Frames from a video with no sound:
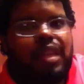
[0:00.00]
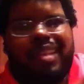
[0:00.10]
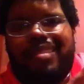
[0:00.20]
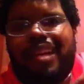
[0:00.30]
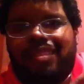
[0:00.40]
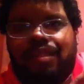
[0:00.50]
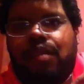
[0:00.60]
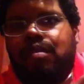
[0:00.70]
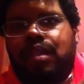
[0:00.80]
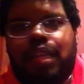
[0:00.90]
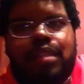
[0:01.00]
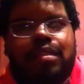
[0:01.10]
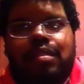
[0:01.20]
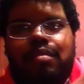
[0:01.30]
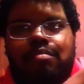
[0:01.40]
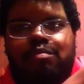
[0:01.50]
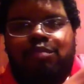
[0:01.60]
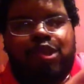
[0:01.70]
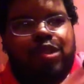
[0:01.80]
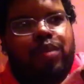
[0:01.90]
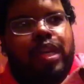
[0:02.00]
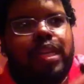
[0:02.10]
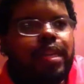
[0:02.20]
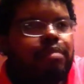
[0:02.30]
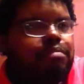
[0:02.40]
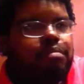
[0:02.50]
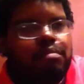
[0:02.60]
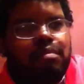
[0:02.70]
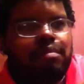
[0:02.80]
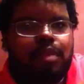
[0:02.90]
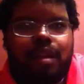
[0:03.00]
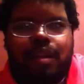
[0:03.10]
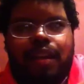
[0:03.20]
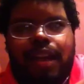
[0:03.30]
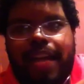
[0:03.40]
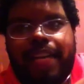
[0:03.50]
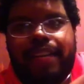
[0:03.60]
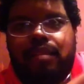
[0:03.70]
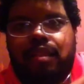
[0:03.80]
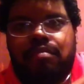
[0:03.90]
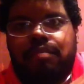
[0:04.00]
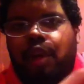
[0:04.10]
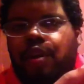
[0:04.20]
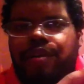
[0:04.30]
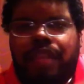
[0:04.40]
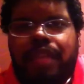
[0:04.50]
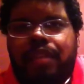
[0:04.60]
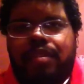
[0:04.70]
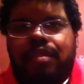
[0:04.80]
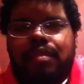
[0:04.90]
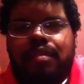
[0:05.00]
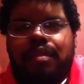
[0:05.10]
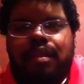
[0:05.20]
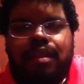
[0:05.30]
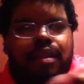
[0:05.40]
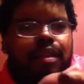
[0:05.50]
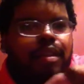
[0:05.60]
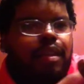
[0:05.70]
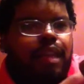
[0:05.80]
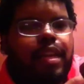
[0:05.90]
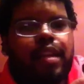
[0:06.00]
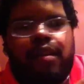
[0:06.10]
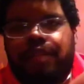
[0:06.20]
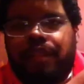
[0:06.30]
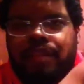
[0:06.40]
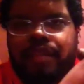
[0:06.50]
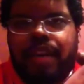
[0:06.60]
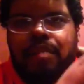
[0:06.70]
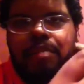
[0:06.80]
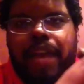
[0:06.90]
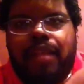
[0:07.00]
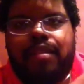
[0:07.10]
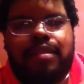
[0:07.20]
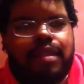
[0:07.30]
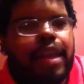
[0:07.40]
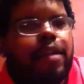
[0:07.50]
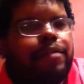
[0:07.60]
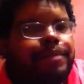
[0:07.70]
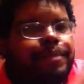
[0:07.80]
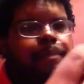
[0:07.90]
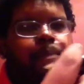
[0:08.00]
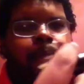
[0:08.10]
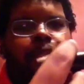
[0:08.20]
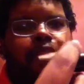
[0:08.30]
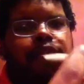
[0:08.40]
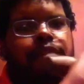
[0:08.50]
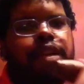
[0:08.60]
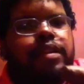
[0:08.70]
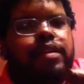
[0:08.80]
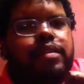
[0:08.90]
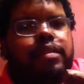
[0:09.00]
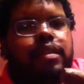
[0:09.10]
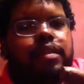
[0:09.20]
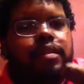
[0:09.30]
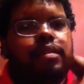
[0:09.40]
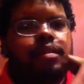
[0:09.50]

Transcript: it's not salty, it's sweet and I guess earthiness. And that earthiness kind of balances it out. It's a very good stick.